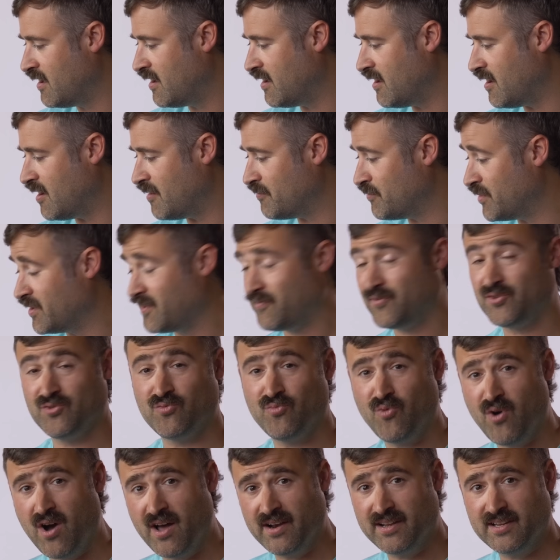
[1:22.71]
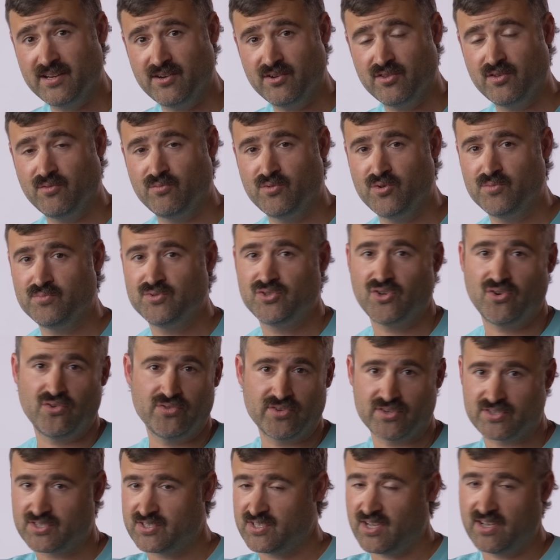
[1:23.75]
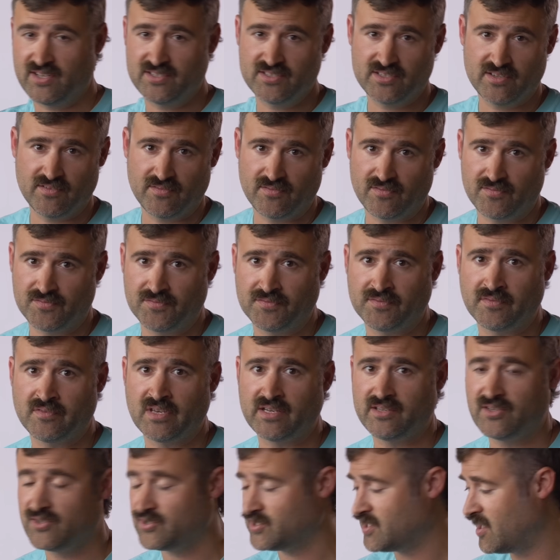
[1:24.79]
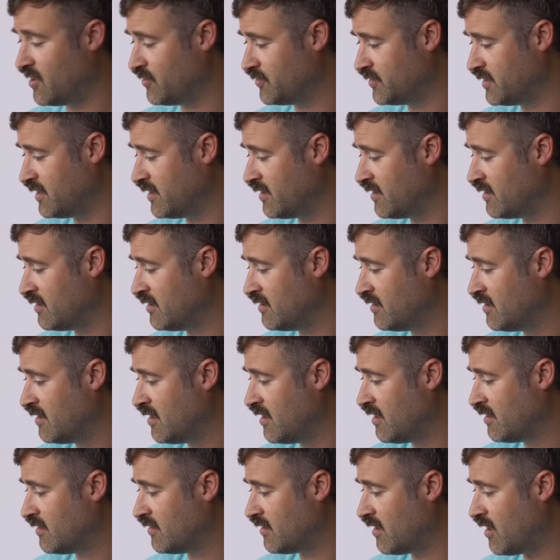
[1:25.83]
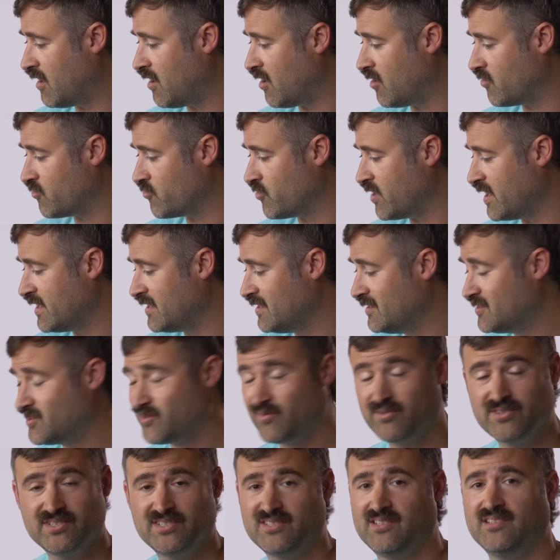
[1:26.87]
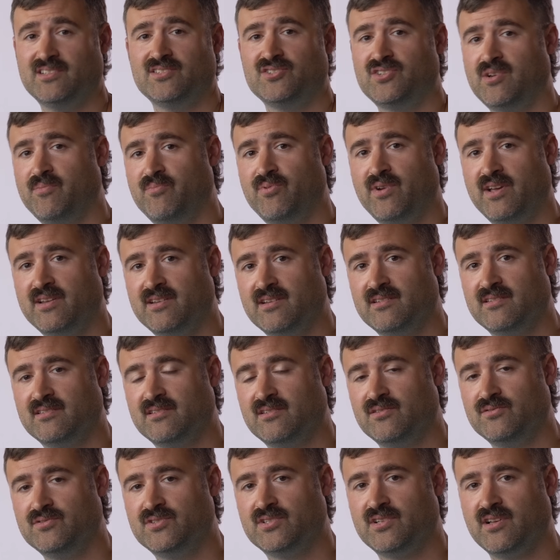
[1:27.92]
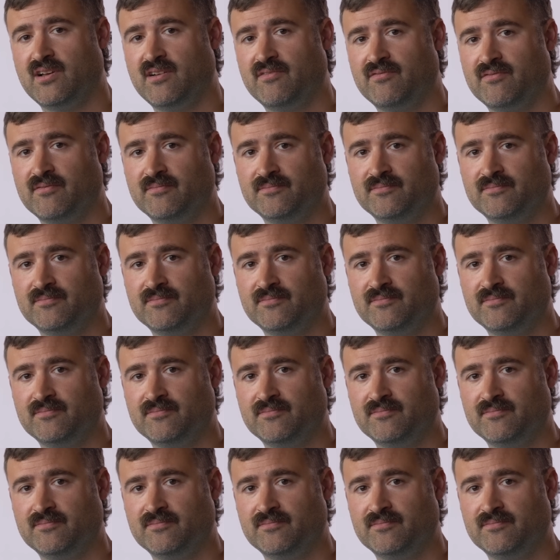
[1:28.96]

But if you want to hear the Wombtone, there's tons of videos out there already. So we're just going to jump right into the new stuff.